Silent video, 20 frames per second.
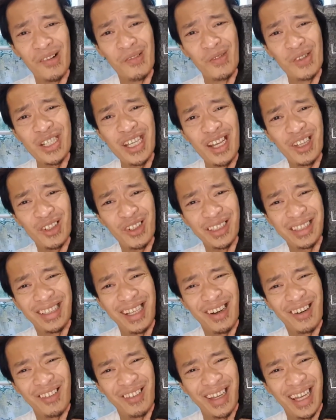Masyado
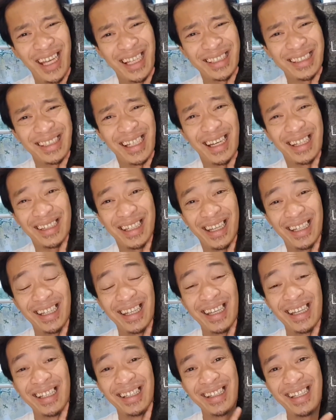kasi akong excited.
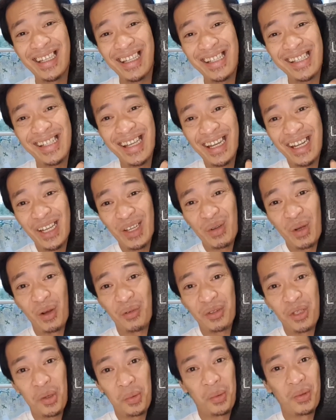This is the name
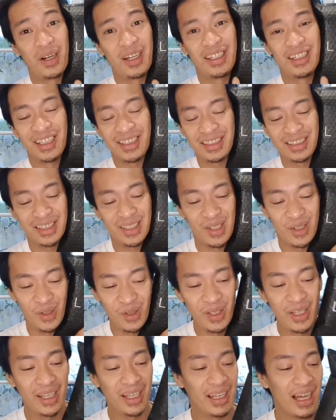of the product.
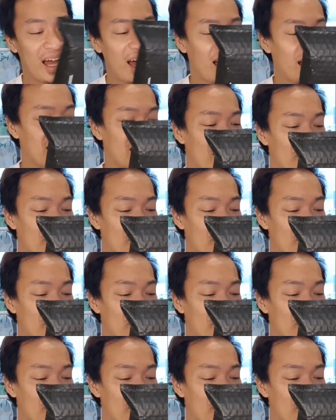So, ang